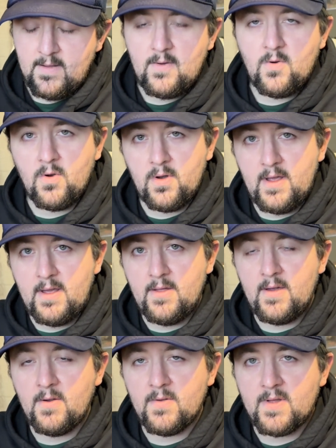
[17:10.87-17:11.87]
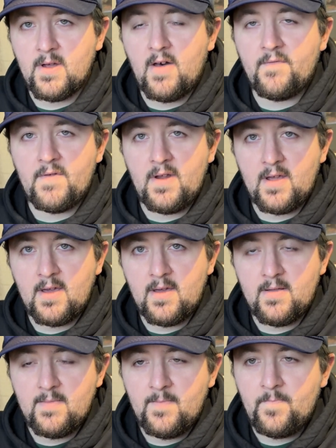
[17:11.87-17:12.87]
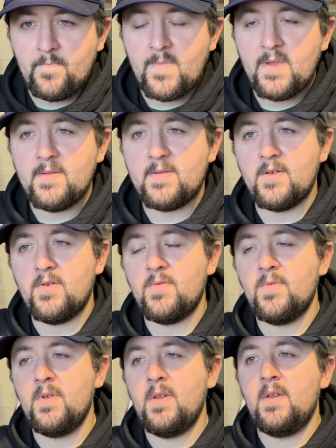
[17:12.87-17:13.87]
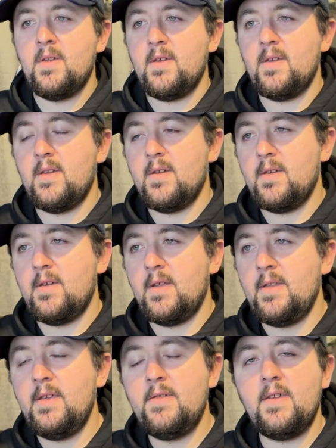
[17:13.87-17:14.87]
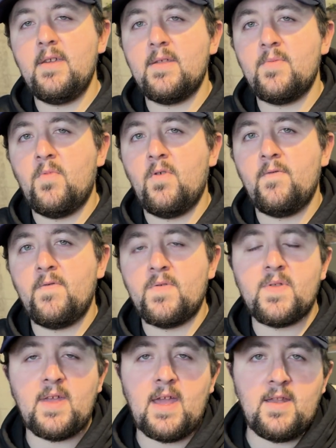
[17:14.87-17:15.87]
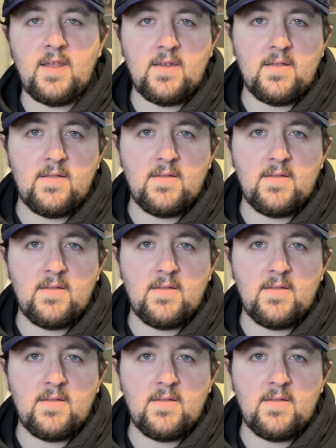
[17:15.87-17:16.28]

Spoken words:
or annealing or softening it. So annealing is more for sanding